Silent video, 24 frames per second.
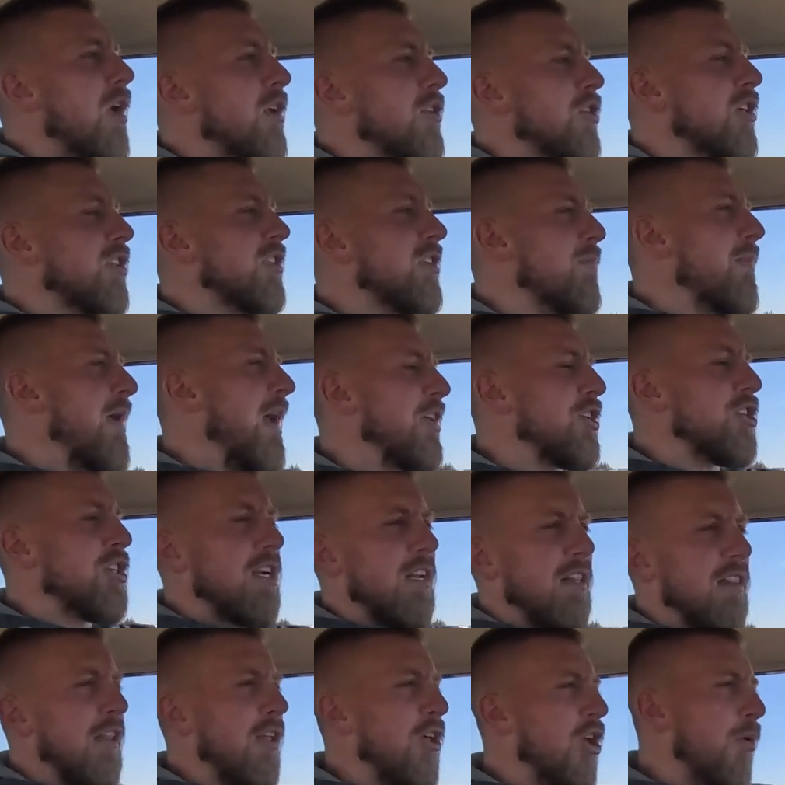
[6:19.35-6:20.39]
Just imagine
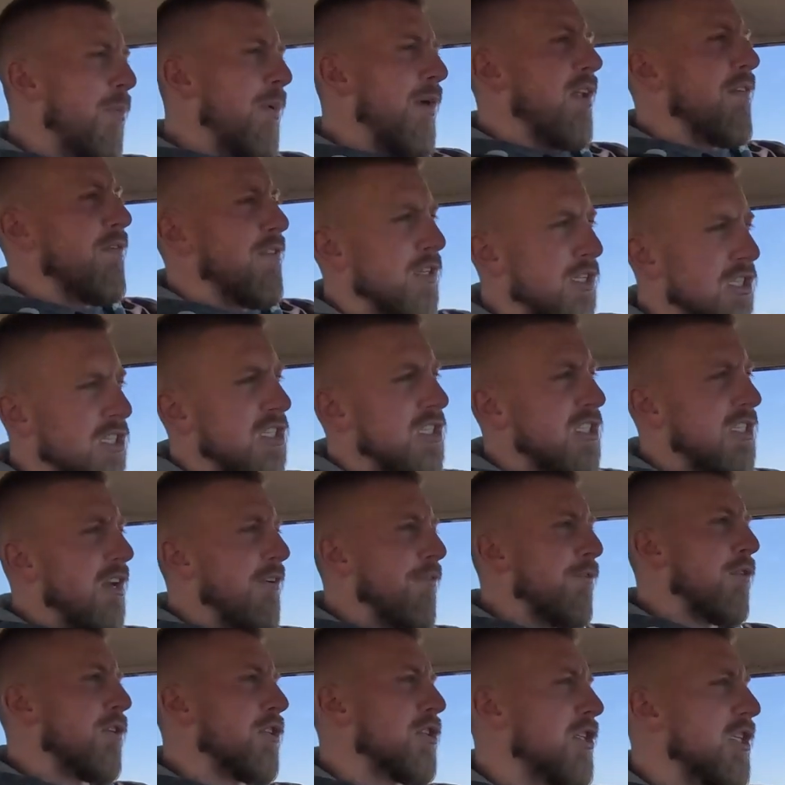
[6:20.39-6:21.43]
a little bit of a
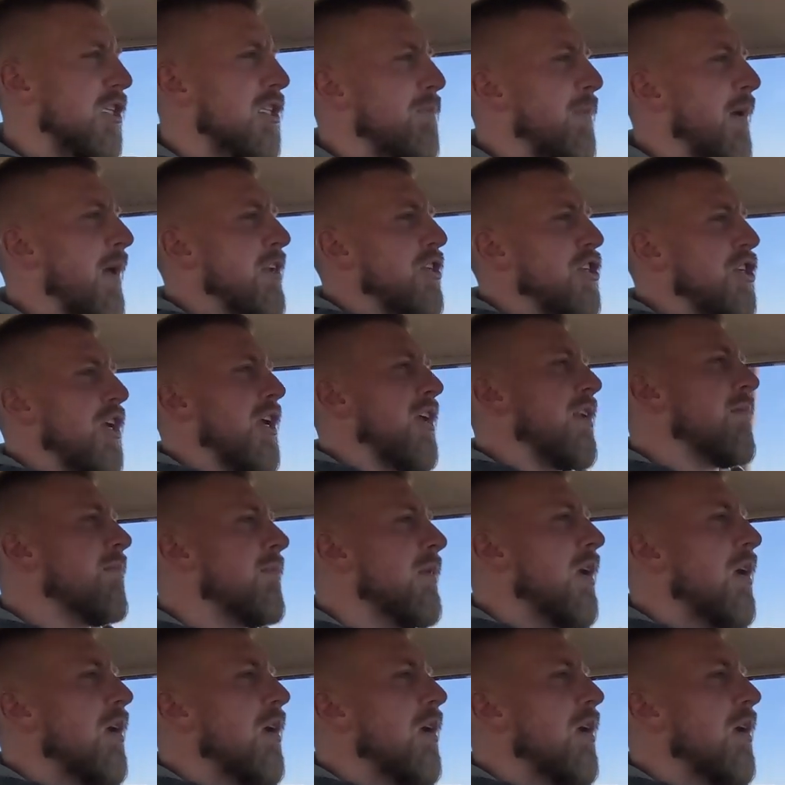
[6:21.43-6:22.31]
stiffer suspension.